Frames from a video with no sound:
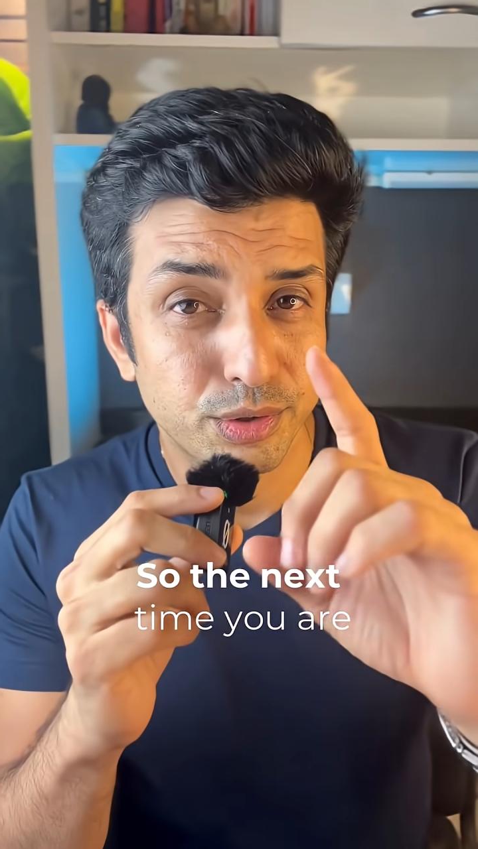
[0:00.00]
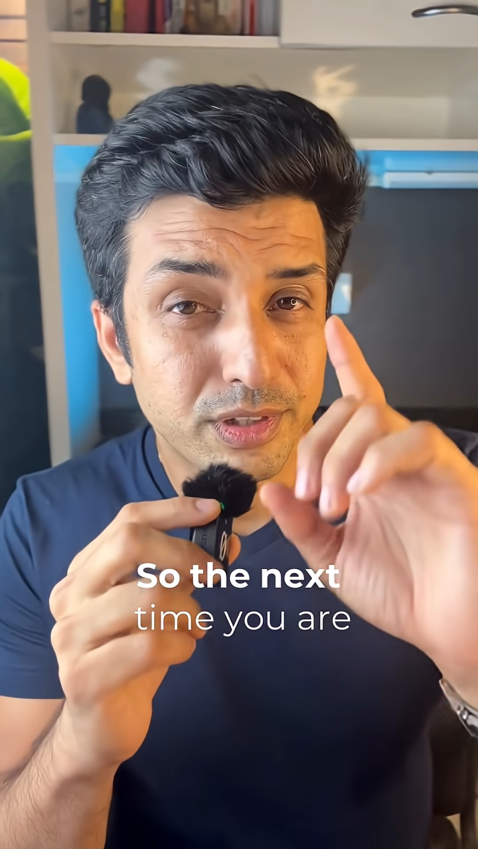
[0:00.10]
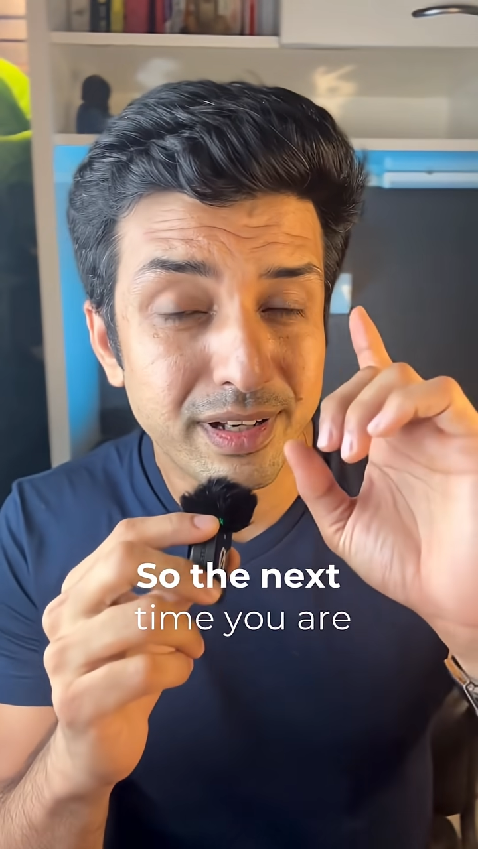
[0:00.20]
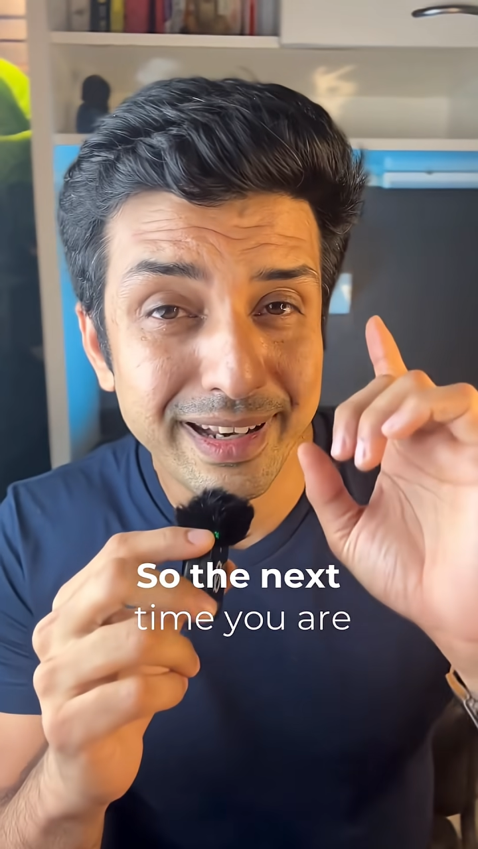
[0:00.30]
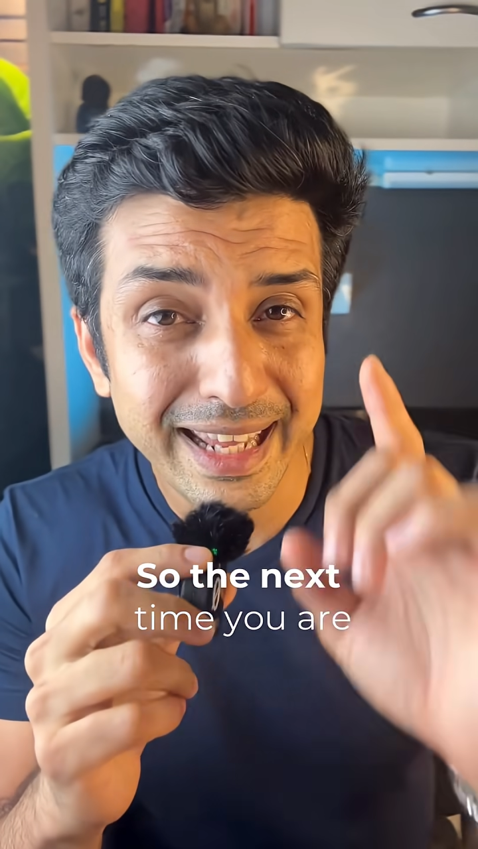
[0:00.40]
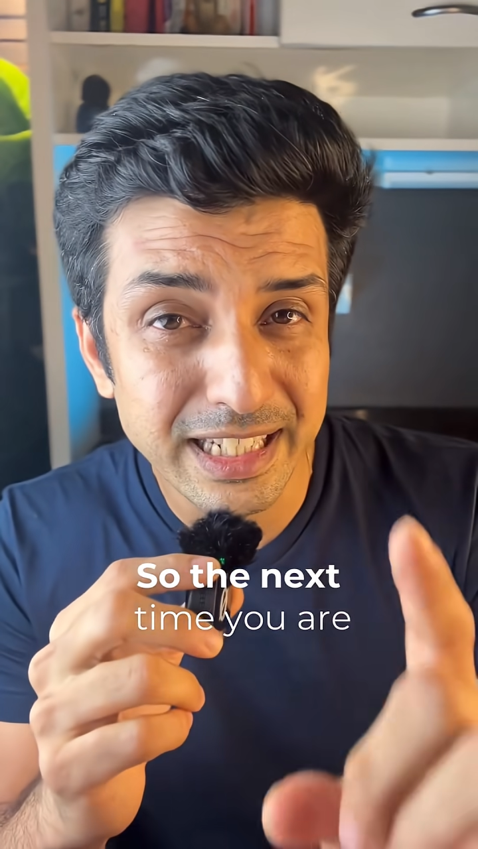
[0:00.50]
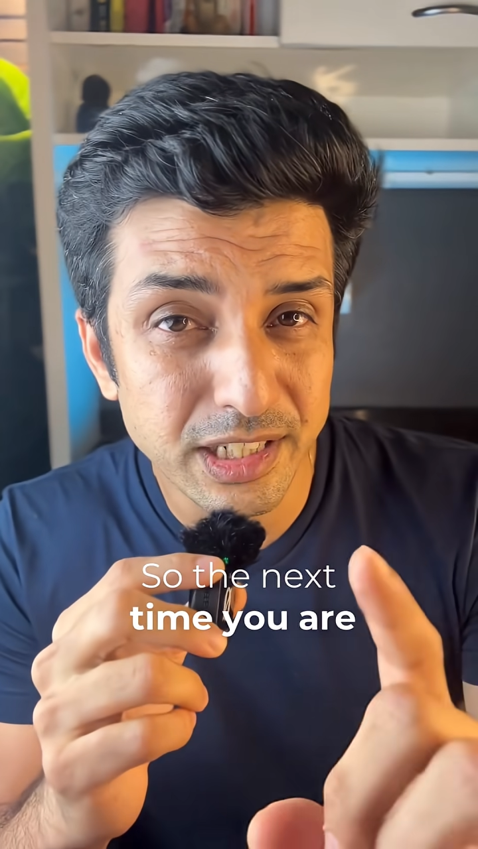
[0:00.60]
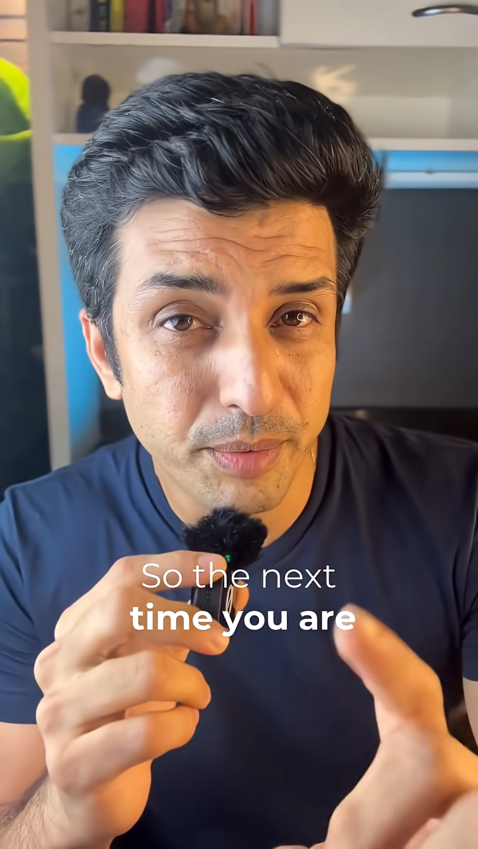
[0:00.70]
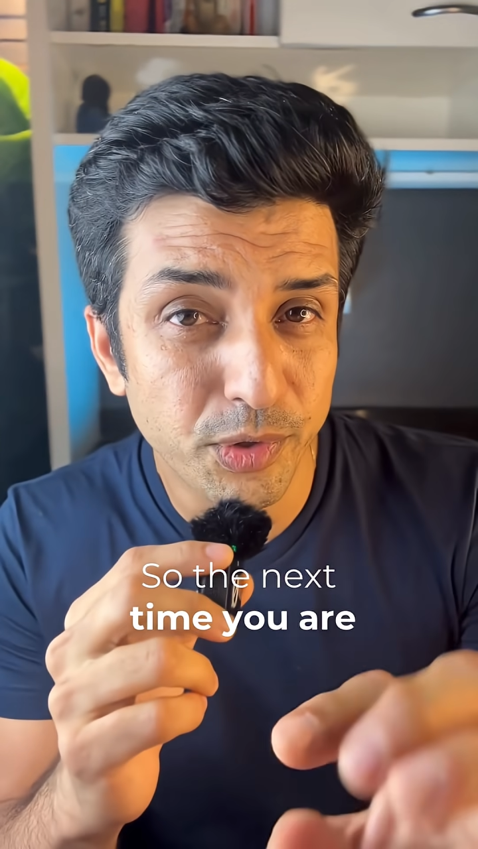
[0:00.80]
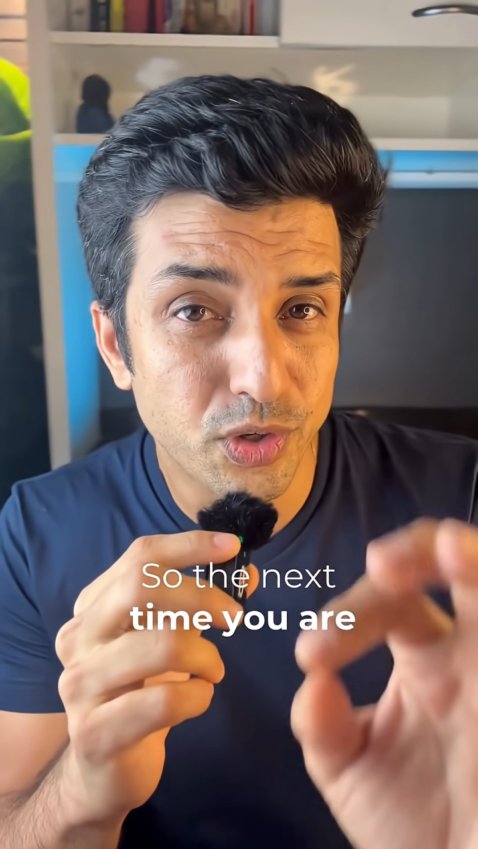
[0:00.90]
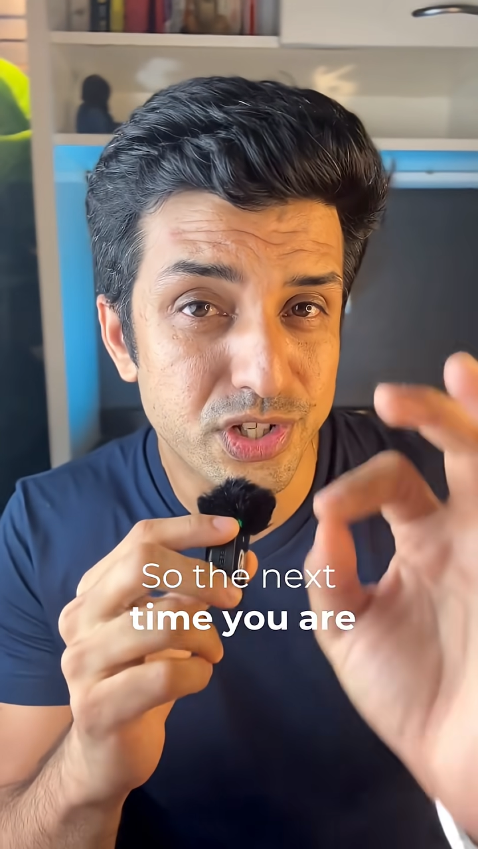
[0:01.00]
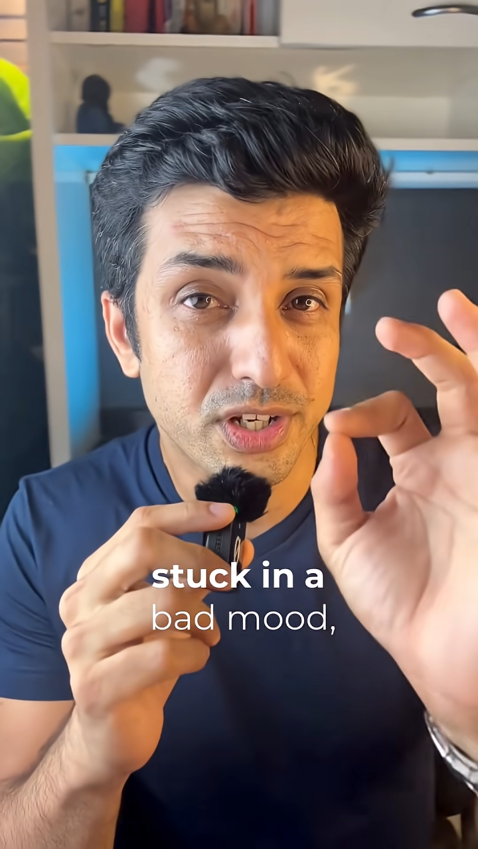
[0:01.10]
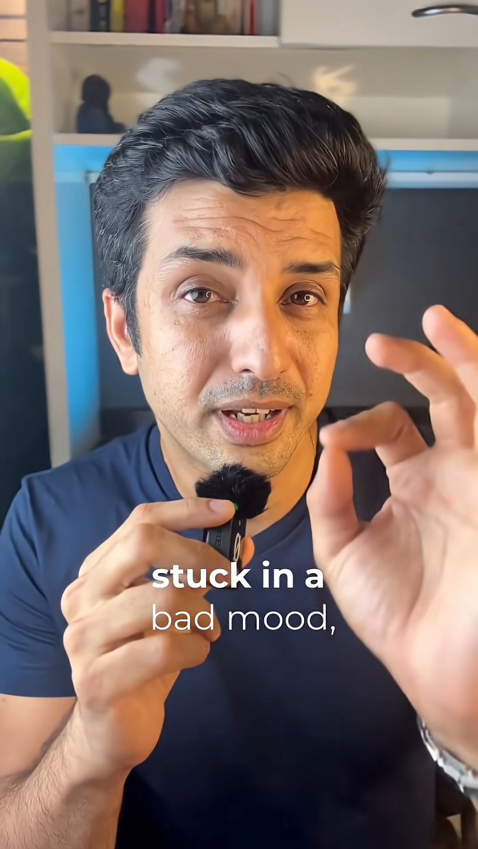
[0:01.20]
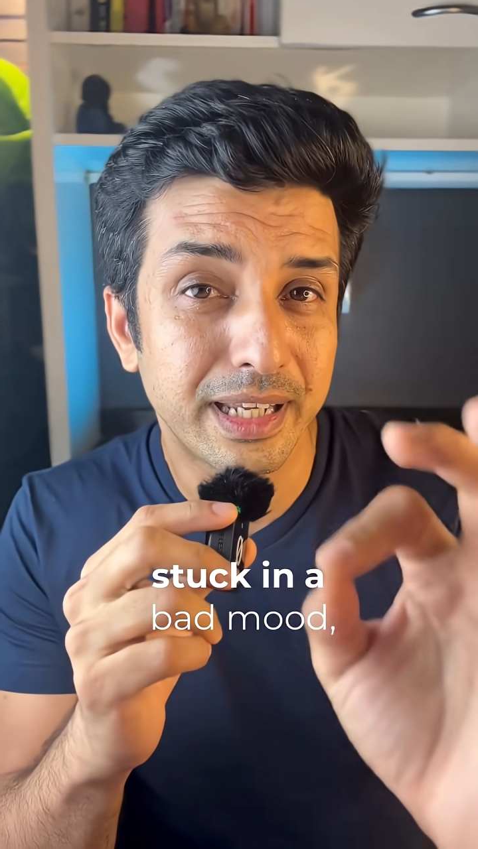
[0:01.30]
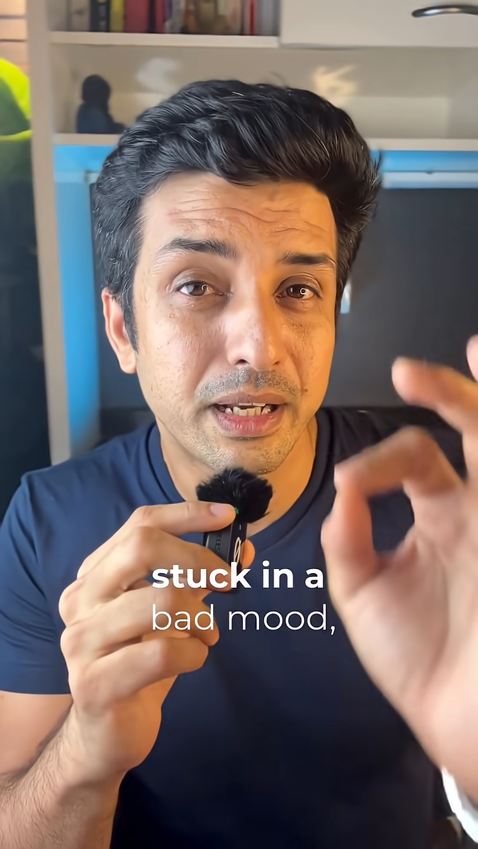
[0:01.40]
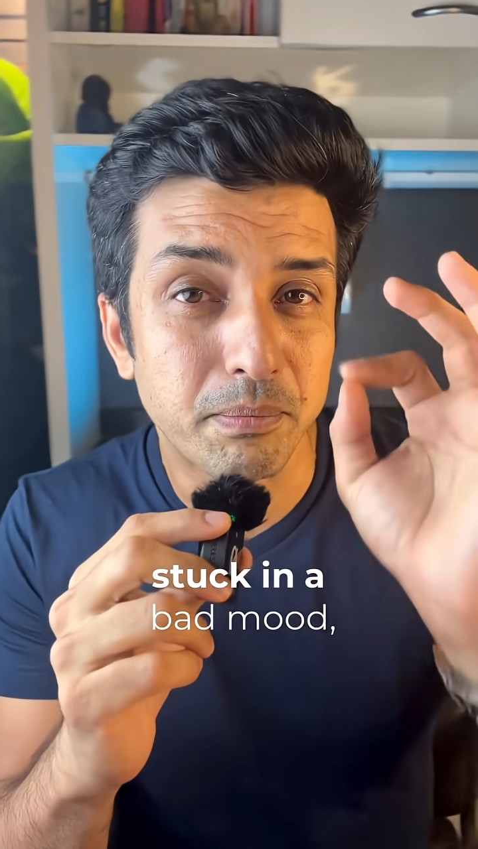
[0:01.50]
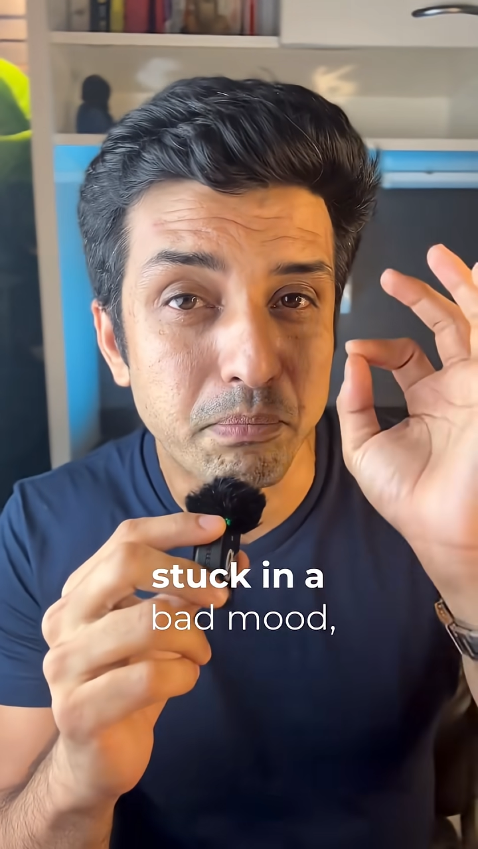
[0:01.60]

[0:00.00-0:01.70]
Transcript: So the next time you're stuck in a